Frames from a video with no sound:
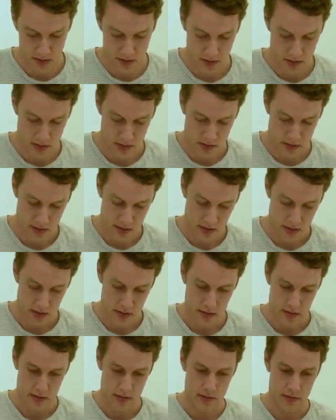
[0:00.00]

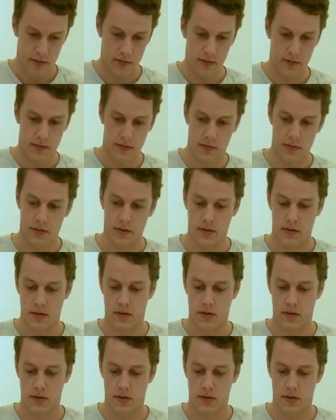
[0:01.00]
Nobody speaks.